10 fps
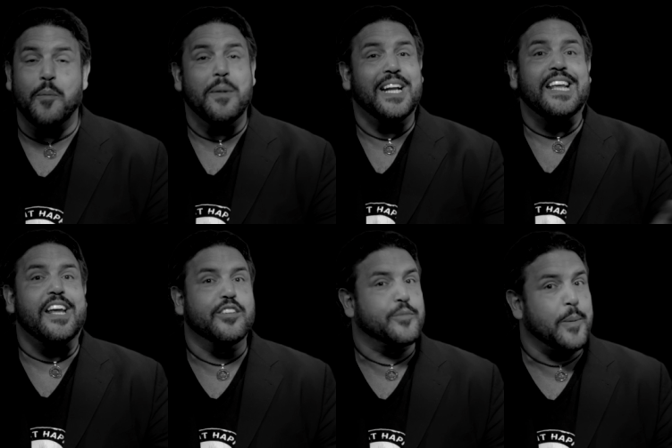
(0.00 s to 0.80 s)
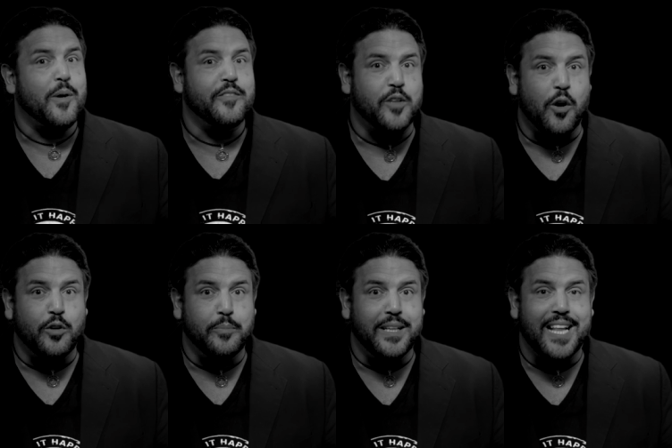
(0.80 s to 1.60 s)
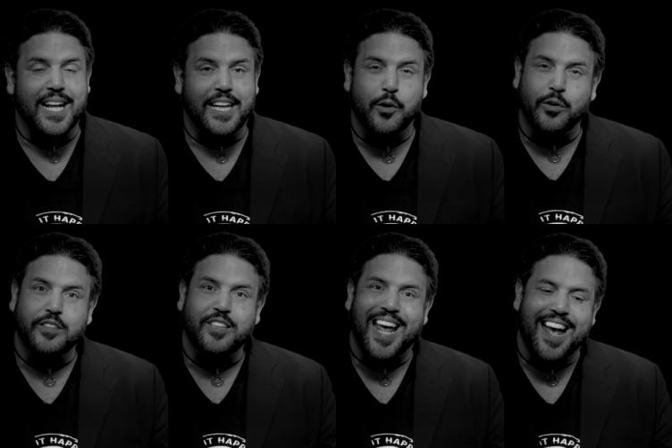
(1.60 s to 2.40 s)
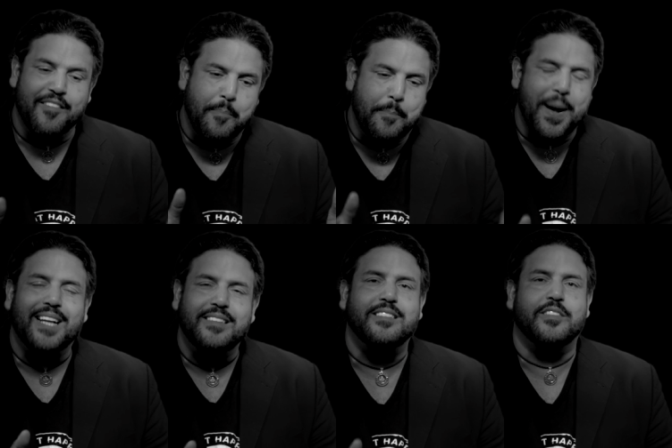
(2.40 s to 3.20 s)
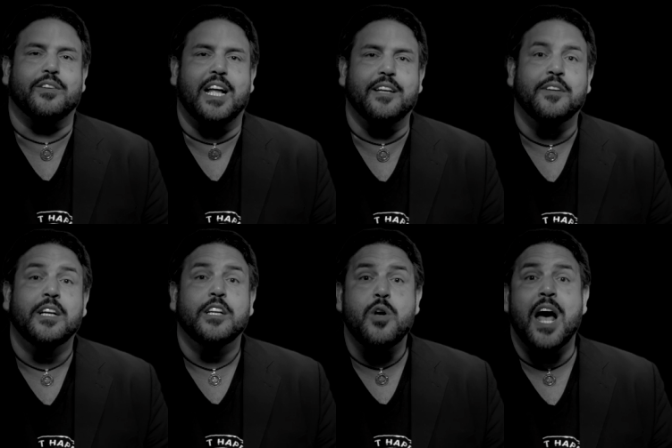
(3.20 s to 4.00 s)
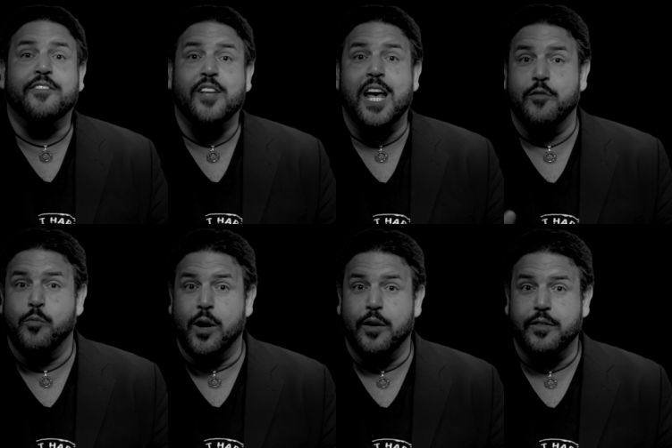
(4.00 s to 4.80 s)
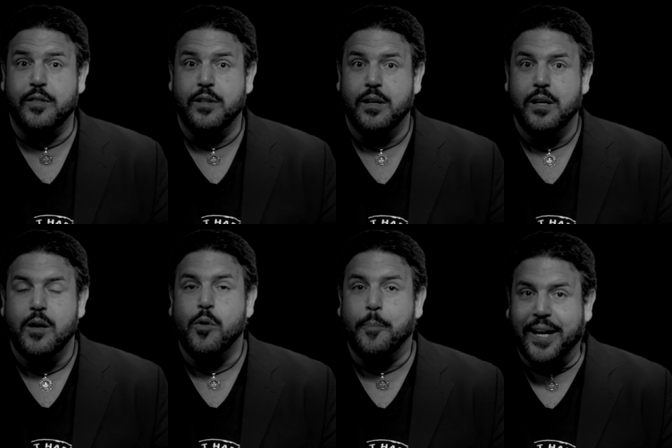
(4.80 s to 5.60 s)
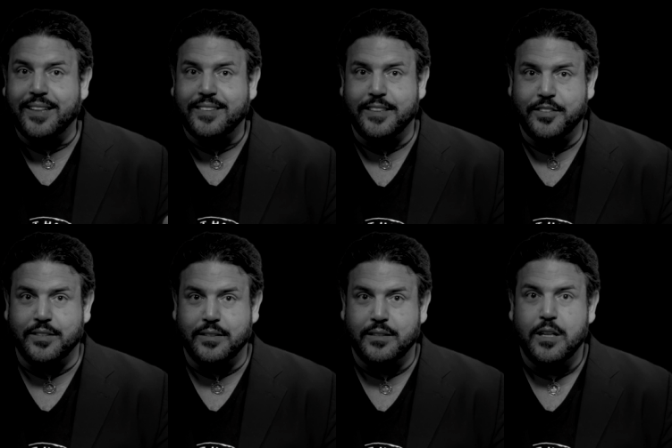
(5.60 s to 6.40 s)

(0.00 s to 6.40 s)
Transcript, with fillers: For many years, people have told me that in order to have balance in your life, you have to have wealth. Well, pay attention.